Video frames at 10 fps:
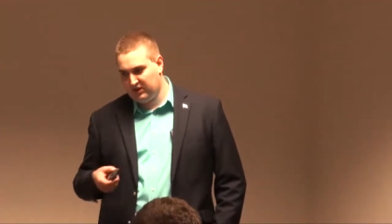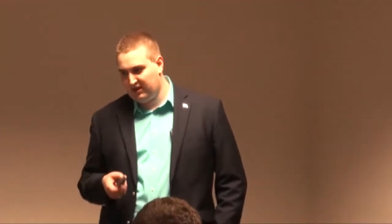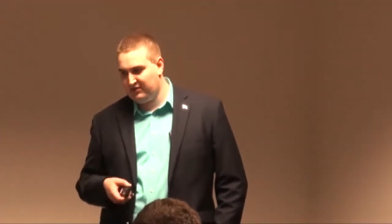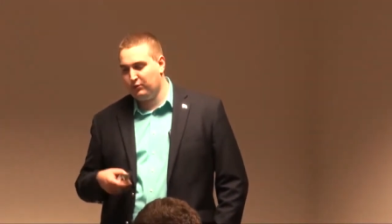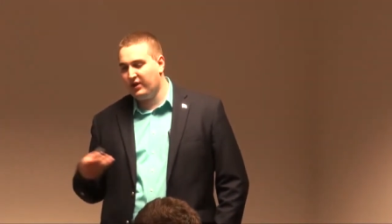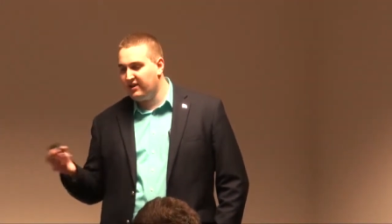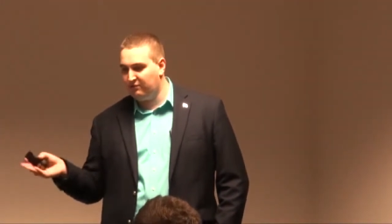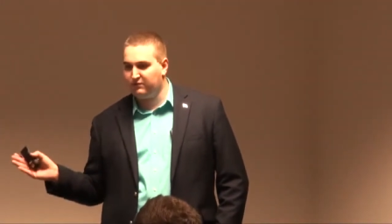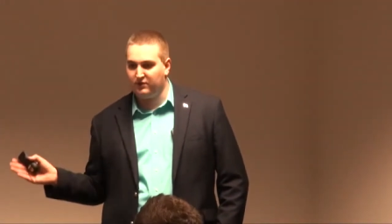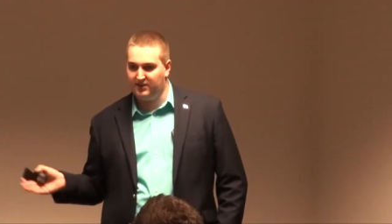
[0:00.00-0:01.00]
I have an array
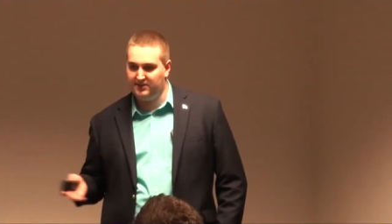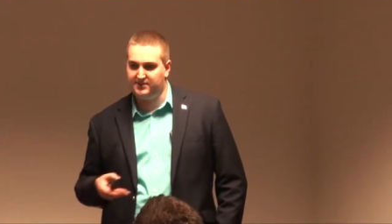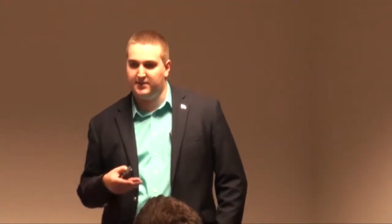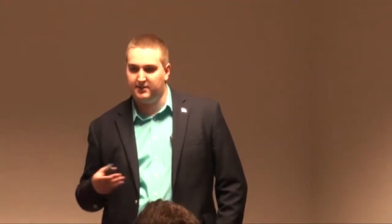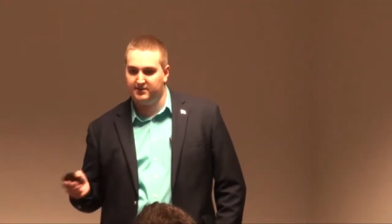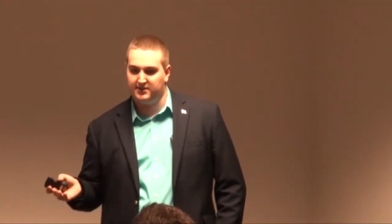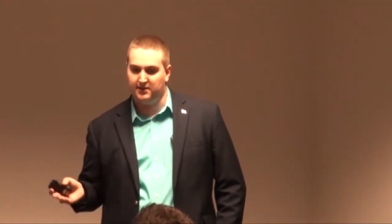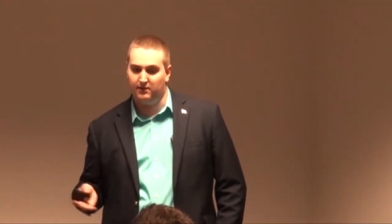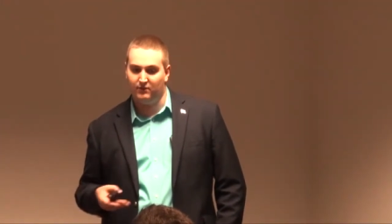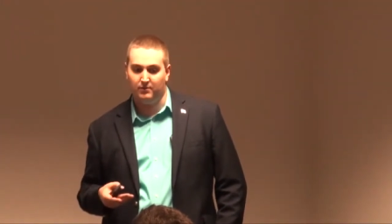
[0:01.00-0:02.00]
of friends that
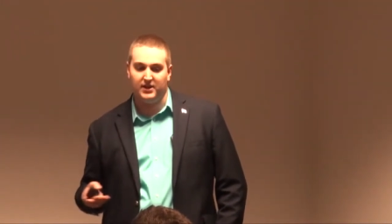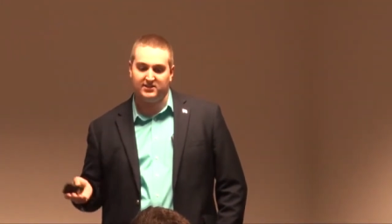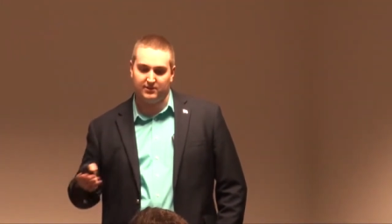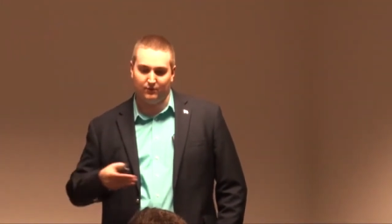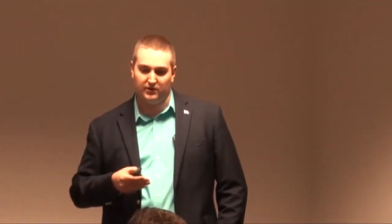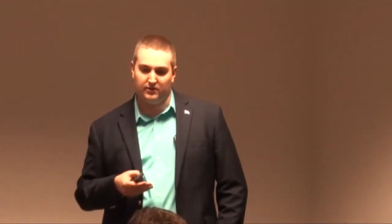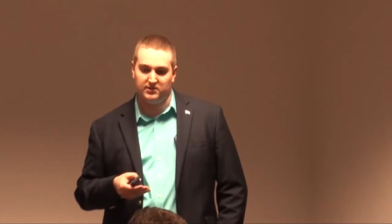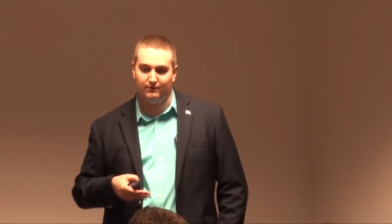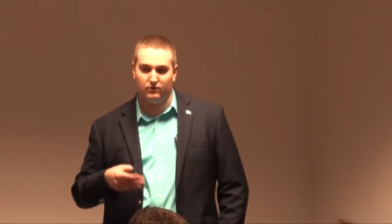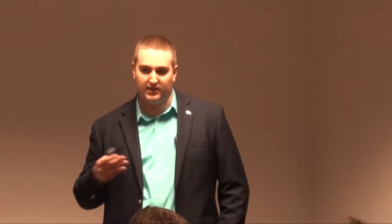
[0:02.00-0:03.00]
uh, over the past several
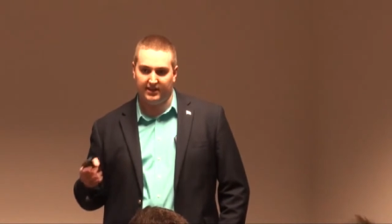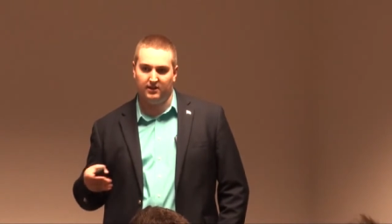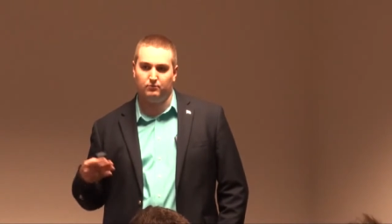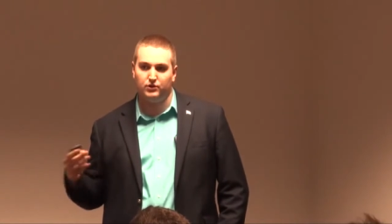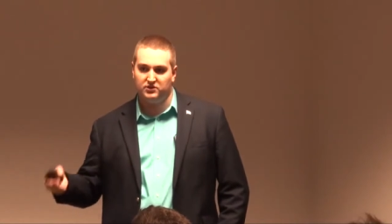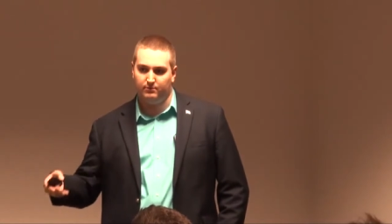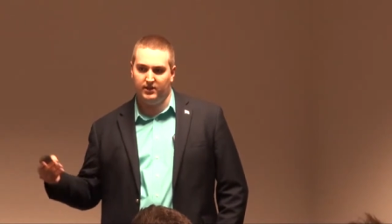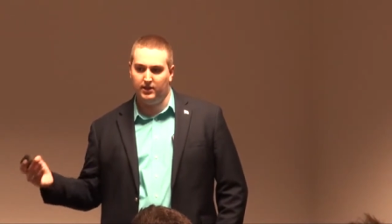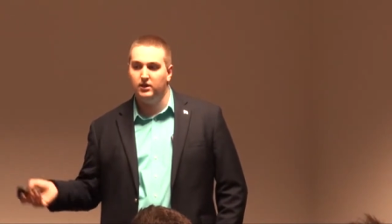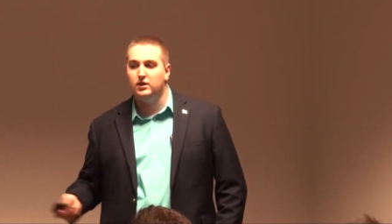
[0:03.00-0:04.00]
years have really kind of pushed
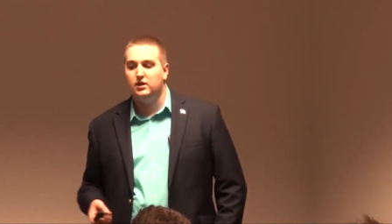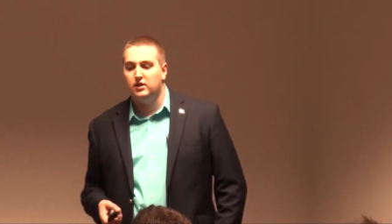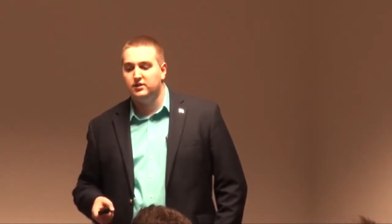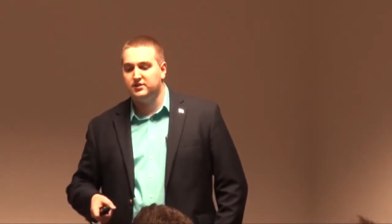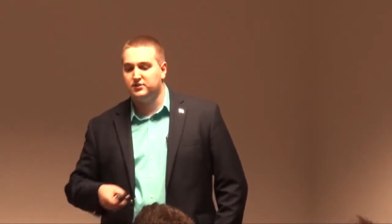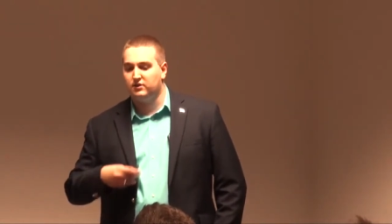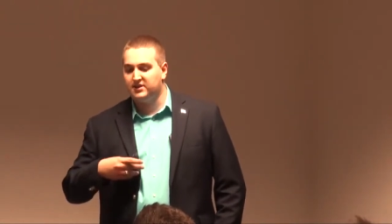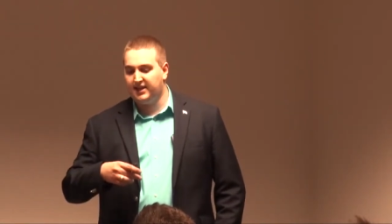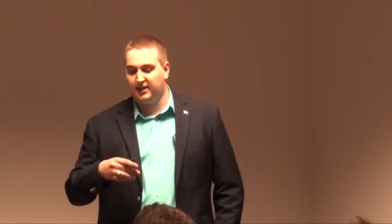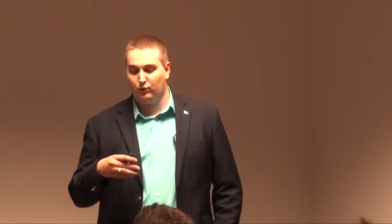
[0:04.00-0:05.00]
me to start
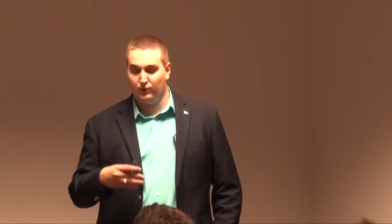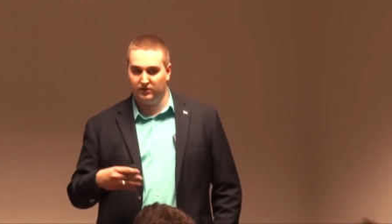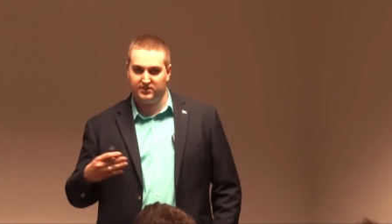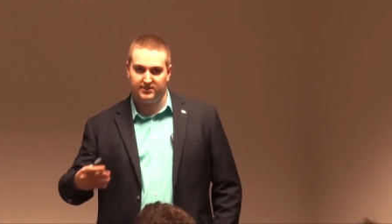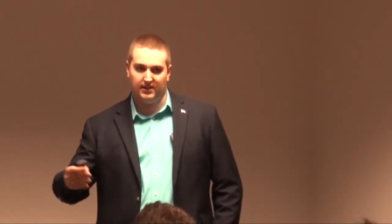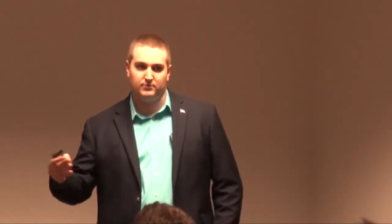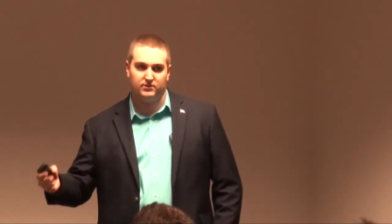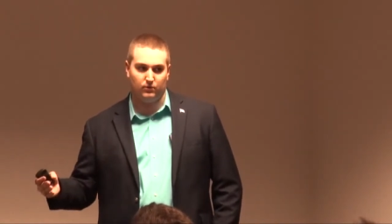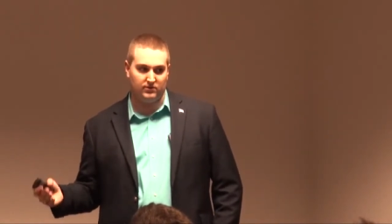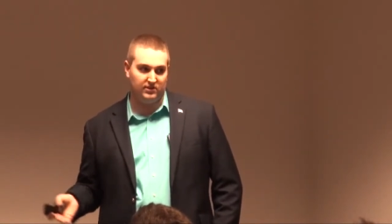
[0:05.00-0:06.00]
taking real
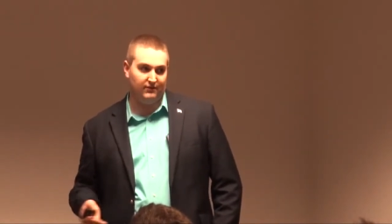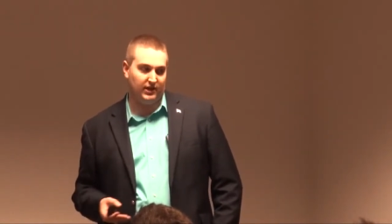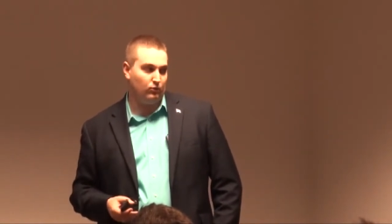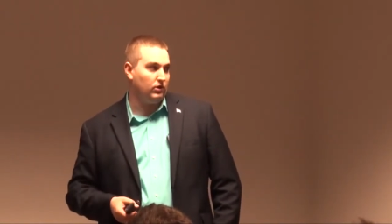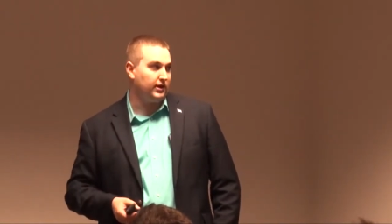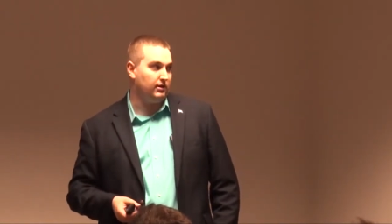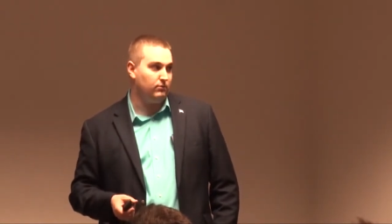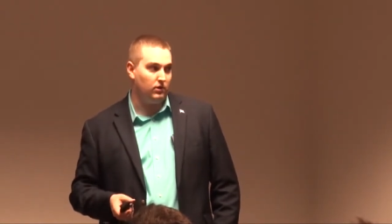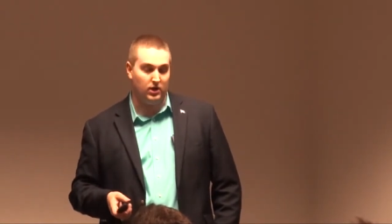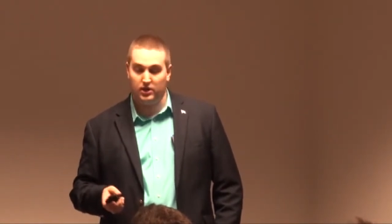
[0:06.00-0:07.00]
steps towards living and working
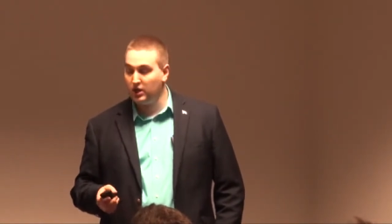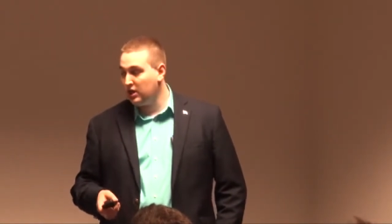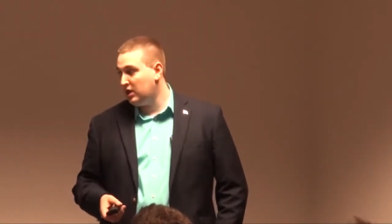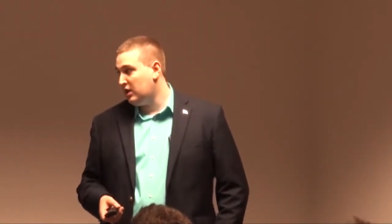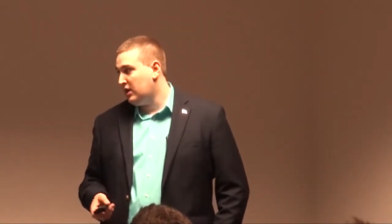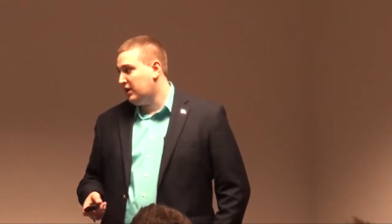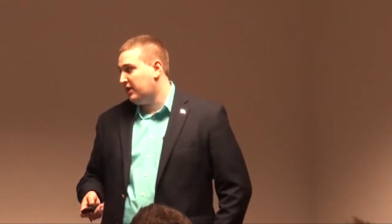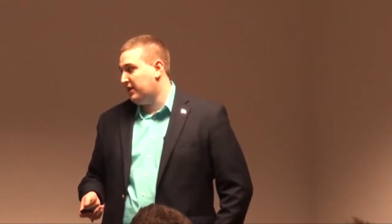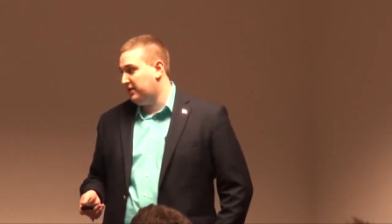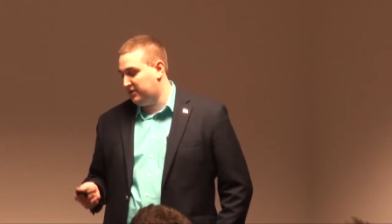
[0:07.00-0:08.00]
abroad.
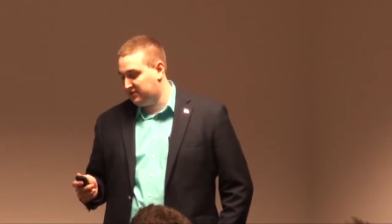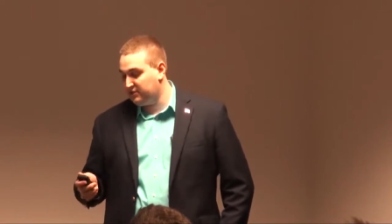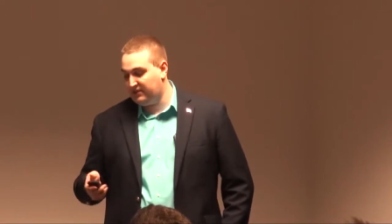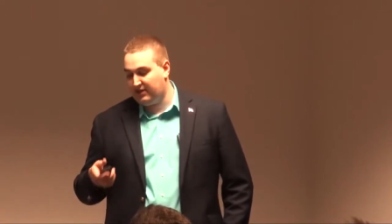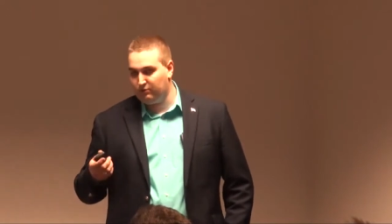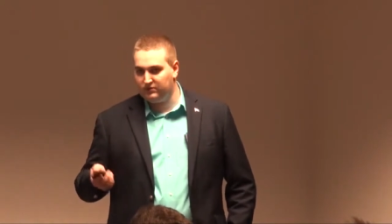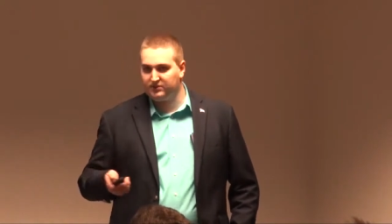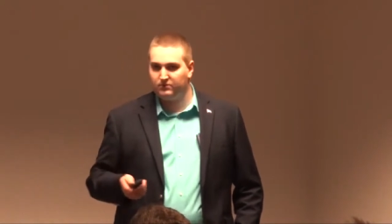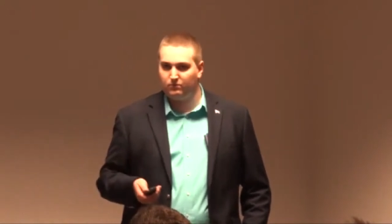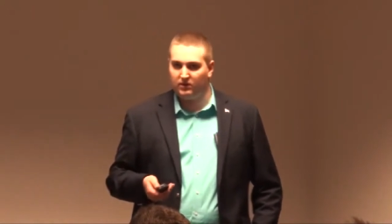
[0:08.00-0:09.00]
And uh, so that
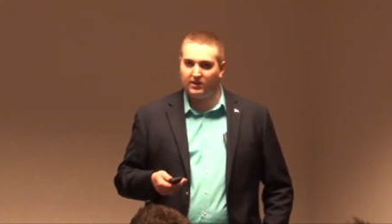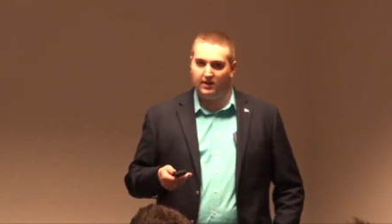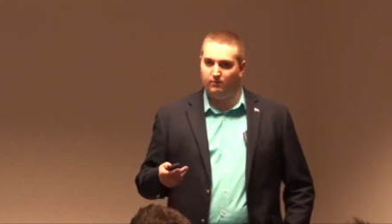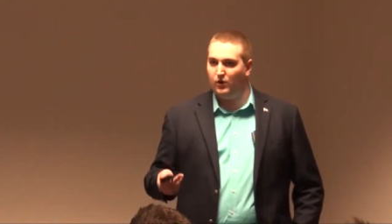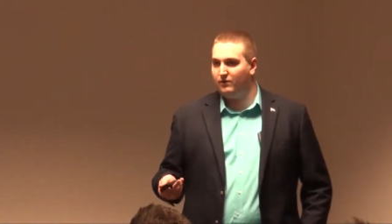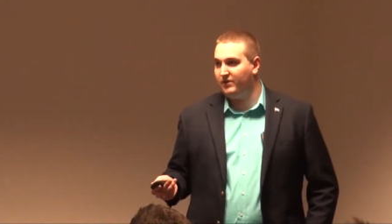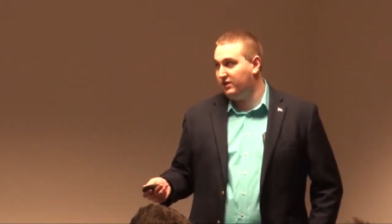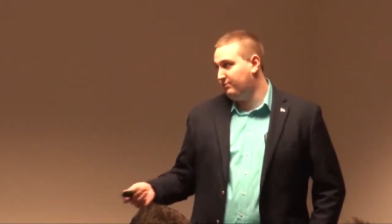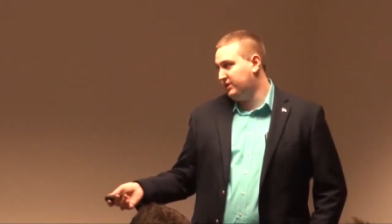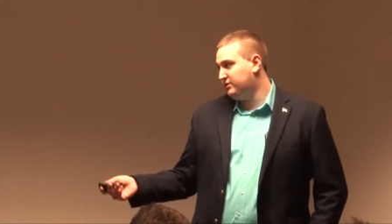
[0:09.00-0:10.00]
was what kind of
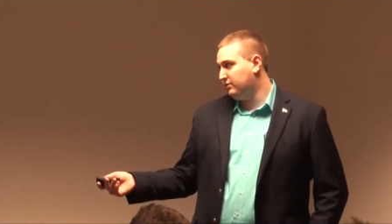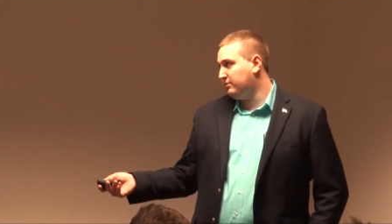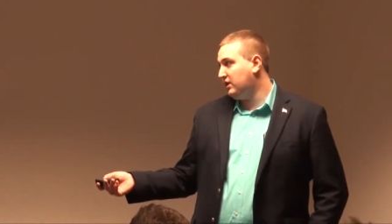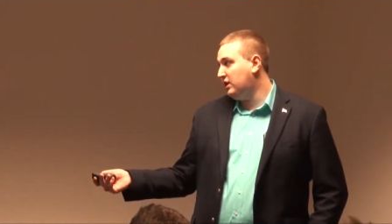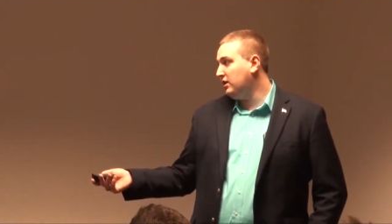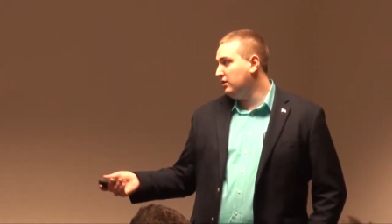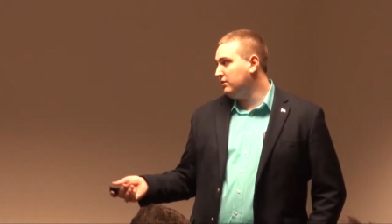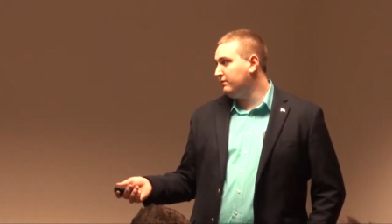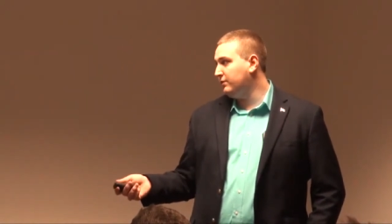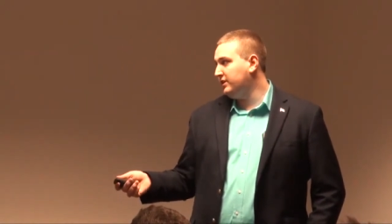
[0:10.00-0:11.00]
motivated me to apply
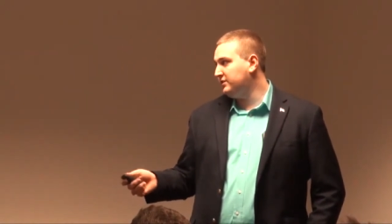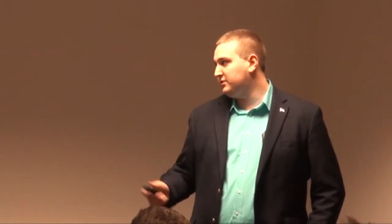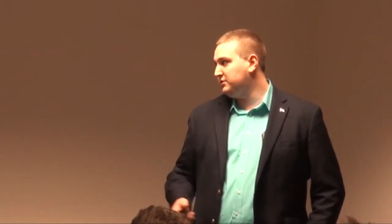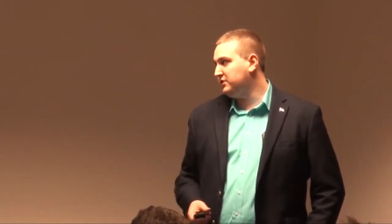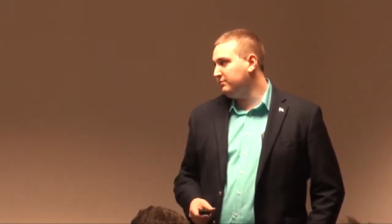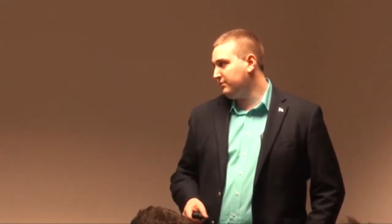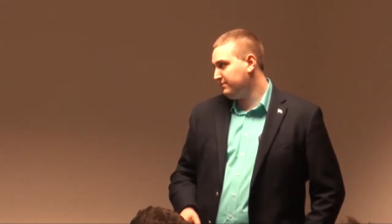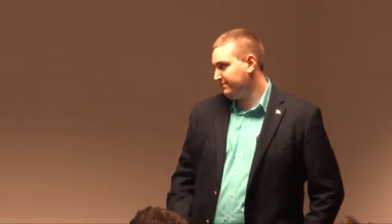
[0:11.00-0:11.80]
for the internship.